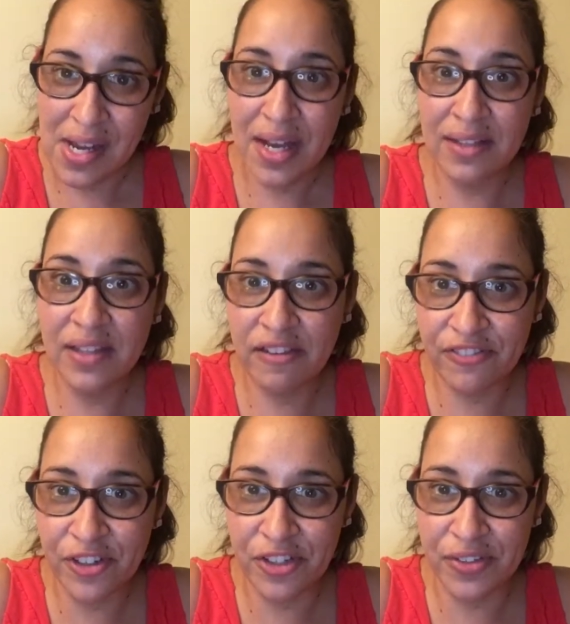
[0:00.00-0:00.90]
I'd love
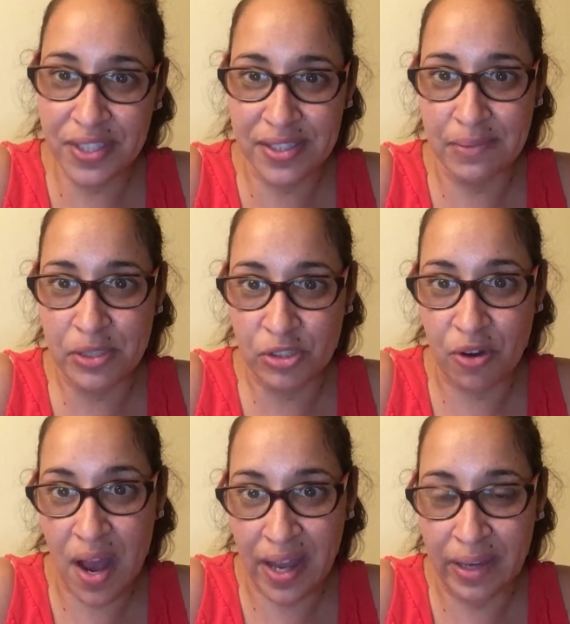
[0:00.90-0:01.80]
for you to
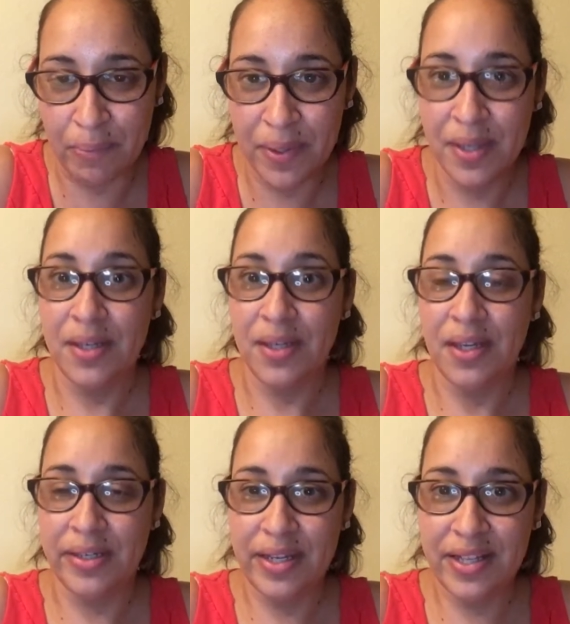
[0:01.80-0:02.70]
subscribe
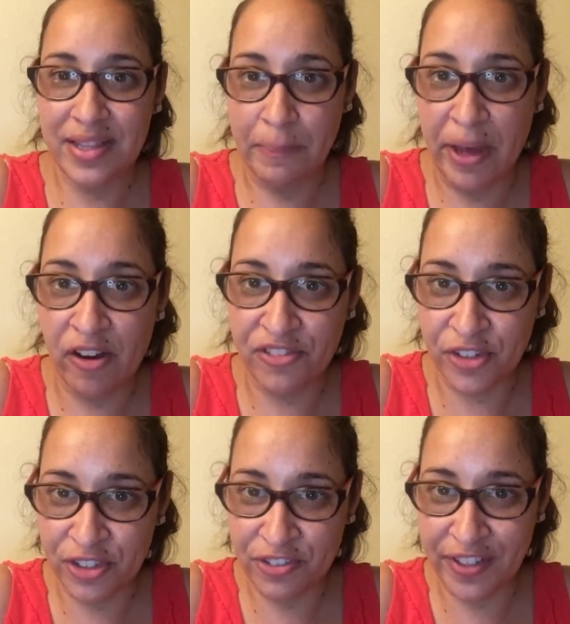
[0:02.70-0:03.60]
and hit the bell for
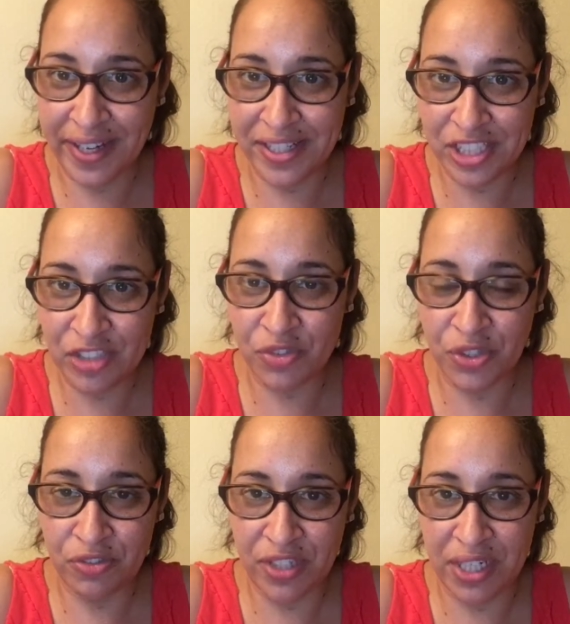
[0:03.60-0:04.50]
notifications for
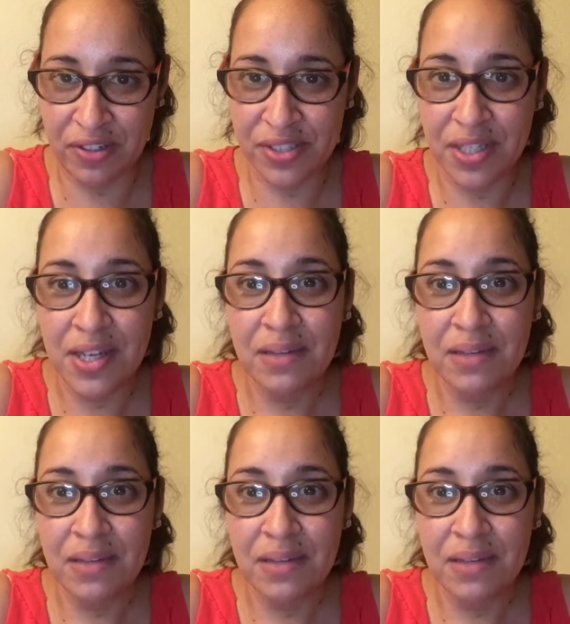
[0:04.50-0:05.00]
new videos.